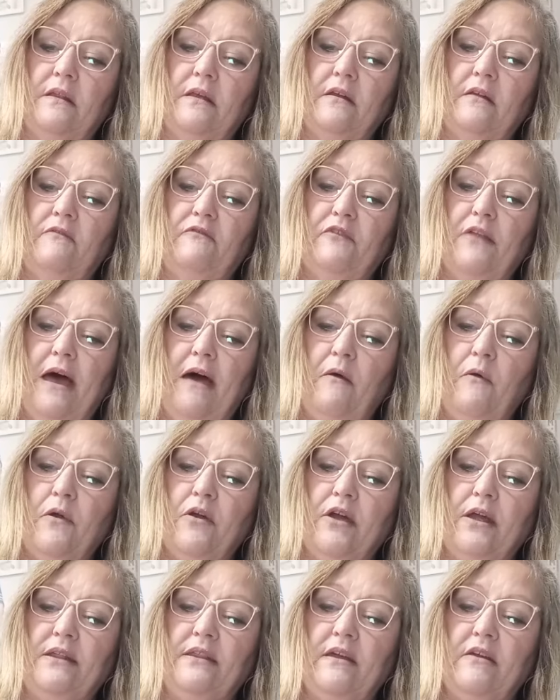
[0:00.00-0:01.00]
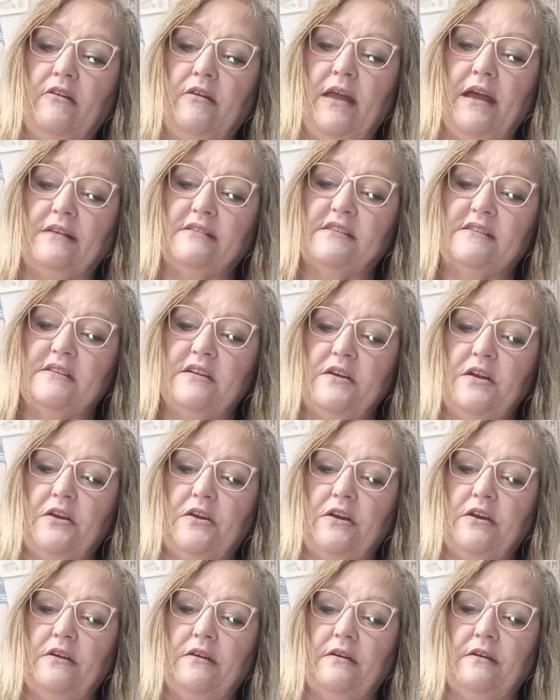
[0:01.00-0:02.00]
little flower in there next to
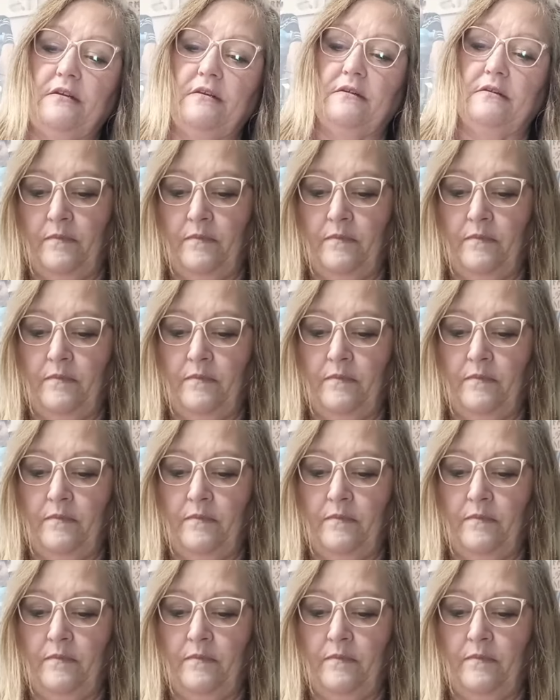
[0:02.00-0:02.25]
her.